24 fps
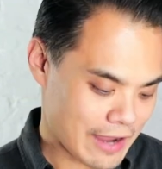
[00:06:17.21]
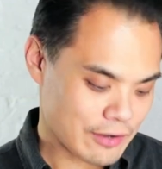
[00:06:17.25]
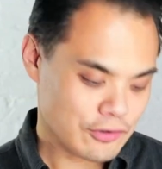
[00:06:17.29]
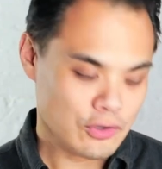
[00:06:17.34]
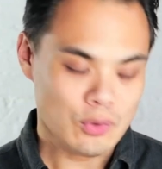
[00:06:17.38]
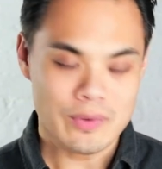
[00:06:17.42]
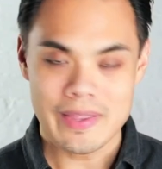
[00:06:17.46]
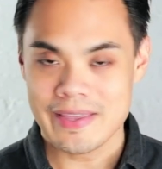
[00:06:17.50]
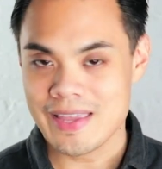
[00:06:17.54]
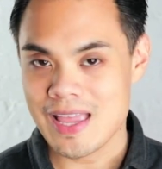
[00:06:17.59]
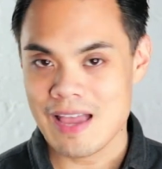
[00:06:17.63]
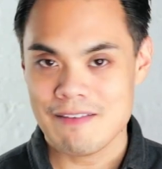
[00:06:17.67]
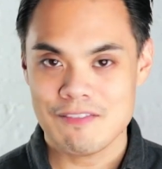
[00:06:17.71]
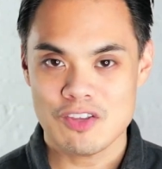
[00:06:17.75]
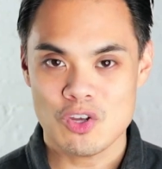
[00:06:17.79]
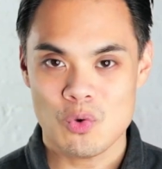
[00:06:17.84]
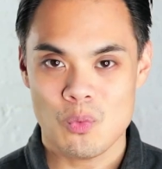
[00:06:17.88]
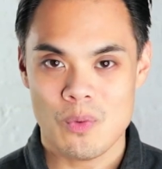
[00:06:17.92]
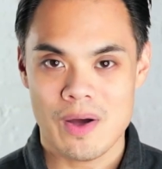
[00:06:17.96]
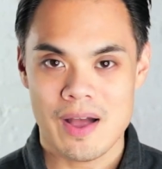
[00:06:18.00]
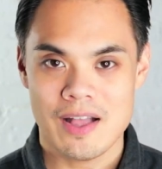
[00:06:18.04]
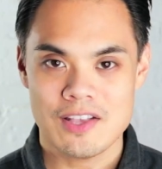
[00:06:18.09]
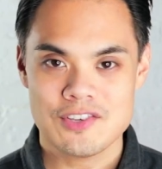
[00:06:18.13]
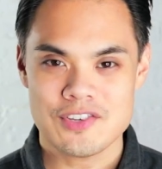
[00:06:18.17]
I do like having a
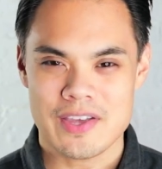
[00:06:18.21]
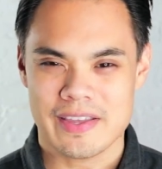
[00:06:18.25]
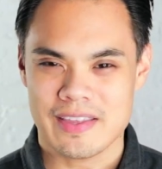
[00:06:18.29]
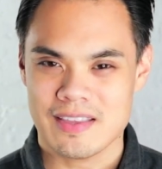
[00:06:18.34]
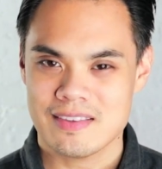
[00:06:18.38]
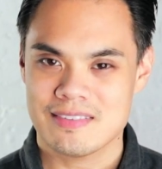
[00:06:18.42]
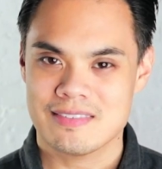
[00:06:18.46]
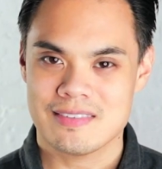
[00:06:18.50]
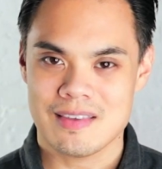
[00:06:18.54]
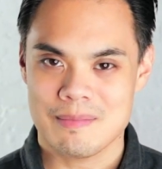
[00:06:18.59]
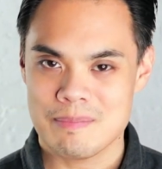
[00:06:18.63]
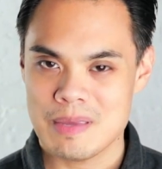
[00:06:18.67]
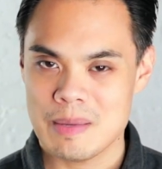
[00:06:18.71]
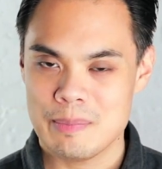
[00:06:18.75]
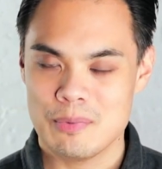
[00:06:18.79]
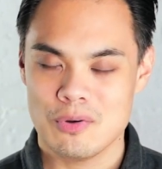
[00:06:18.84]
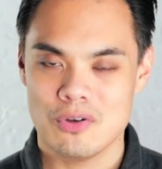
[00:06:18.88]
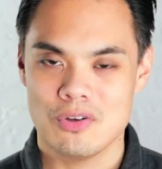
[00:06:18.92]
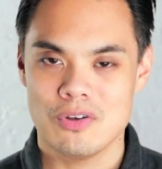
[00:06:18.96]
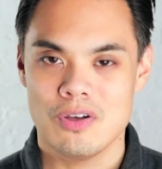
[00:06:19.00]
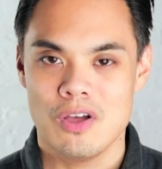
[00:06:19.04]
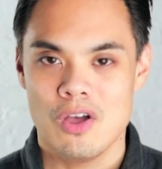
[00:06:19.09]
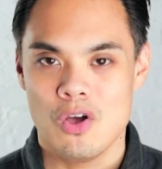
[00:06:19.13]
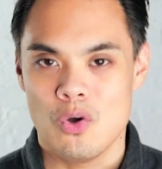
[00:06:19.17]
watch. I guess some
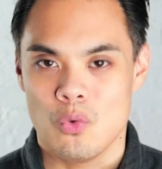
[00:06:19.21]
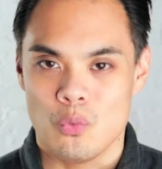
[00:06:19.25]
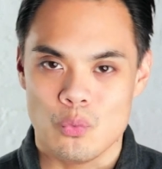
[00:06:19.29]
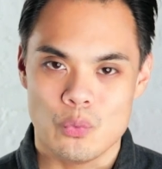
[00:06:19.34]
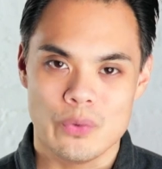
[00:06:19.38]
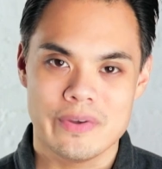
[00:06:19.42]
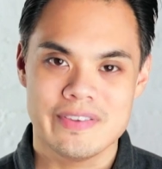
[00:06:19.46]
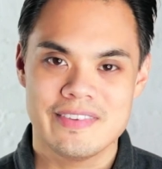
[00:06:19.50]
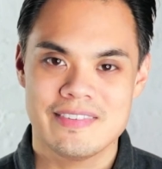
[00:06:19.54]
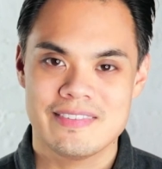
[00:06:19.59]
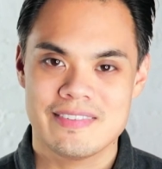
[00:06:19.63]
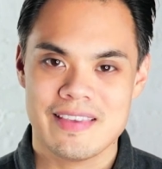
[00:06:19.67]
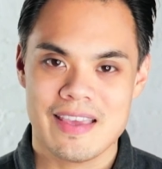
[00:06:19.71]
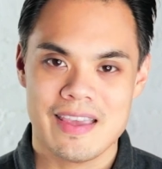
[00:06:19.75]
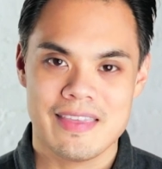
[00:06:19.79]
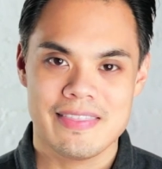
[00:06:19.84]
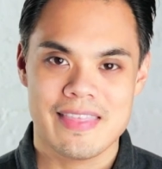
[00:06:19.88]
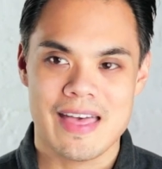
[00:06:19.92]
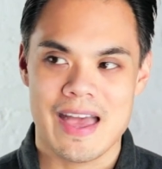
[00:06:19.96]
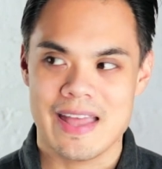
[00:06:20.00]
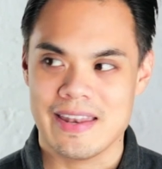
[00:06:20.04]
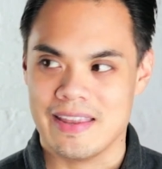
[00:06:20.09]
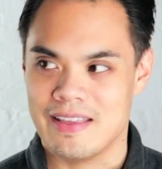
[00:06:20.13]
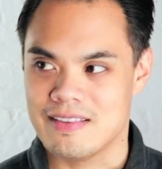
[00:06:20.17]
people would say
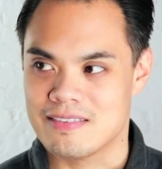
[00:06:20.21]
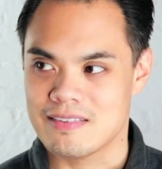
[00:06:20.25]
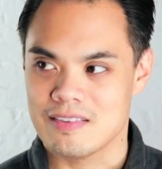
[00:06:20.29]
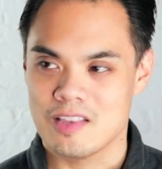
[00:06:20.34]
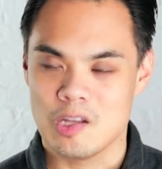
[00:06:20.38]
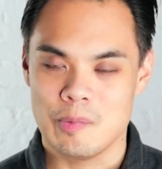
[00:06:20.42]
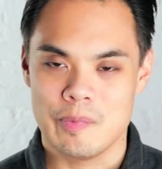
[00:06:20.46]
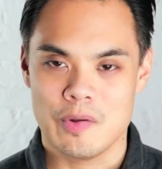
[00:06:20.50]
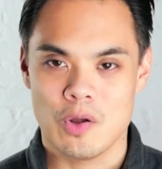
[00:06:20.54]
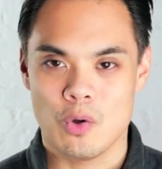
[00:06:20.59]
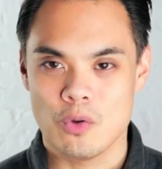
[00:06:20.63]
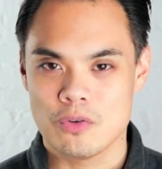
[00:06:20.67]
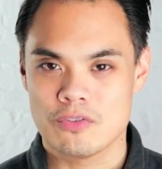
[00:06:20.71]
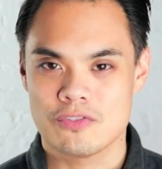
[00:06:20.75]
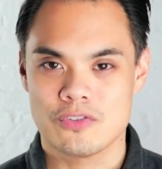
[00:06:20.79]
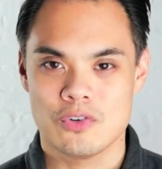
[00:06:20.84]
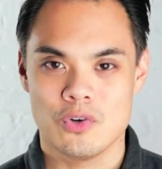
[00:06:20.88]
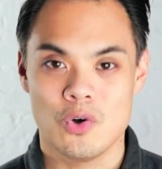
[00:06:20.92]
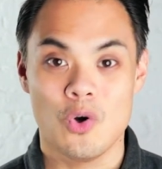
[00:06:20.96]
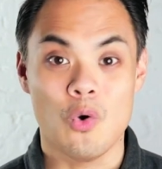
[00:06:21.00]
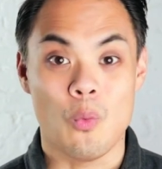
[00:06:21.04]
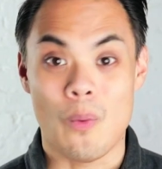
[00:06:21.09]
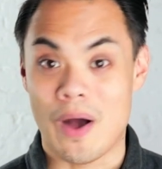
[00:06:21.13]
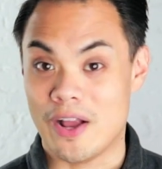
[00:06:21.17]
that it's a little bit old
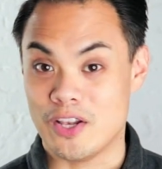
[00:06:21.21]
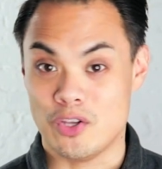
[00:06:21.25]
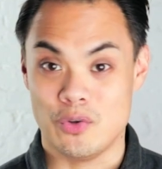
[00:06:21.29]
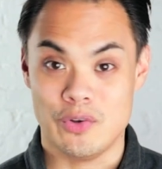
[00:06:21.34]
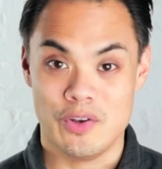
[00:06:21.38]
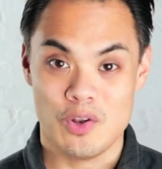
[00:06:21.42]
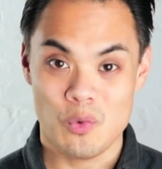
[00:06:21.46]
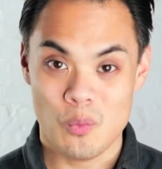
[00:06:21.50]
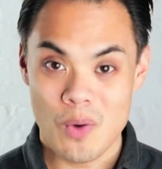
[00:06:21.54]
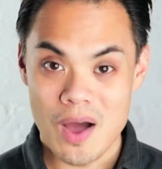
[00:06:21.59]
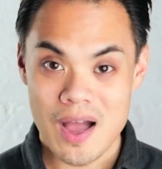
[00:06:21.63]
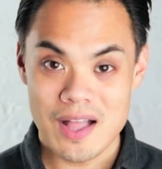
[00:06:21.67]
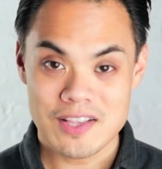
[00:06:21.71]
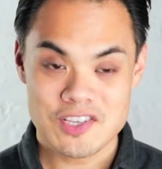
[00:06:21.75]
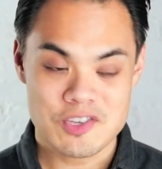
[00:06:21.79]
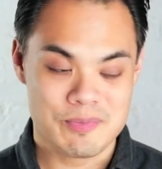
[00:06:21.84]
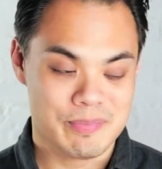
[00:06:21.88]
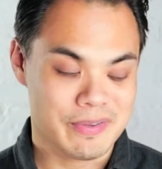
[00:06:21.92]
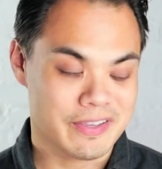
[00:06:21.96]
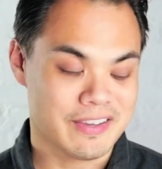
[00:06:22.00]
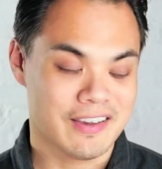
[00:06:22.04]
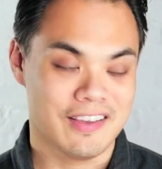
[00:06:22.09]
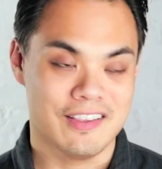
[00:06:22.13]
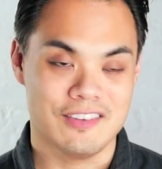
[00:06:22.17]
school. Why do you need a
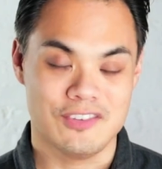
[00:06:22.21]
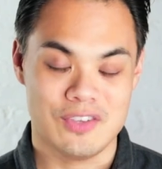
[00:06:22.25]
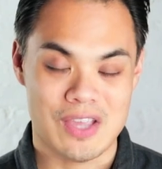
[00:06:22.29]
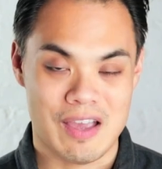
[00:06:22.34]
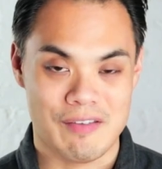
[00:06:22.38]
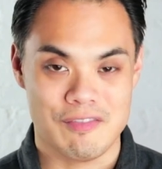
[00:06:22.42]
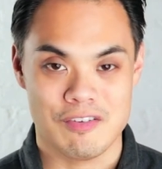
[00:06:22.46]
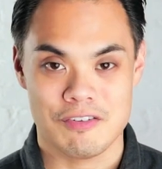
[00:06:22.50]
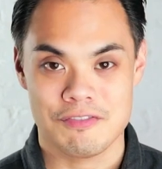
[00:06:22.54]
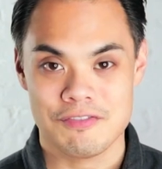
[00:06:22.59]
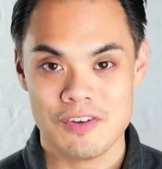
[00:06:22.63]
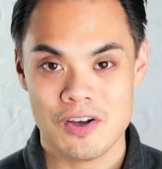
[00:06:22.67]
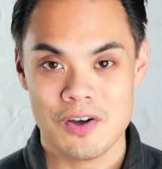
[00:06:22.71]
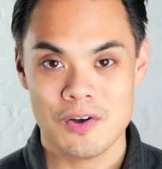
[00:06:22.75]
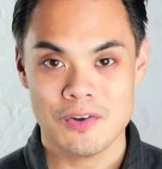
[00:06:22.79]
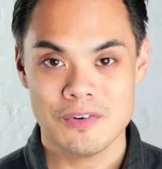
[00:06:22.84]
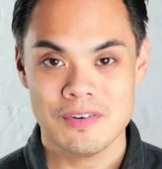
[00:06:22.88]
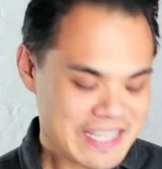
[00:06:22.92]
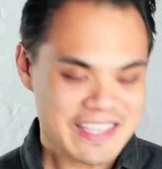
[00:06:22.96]
watch? Because you have your phone.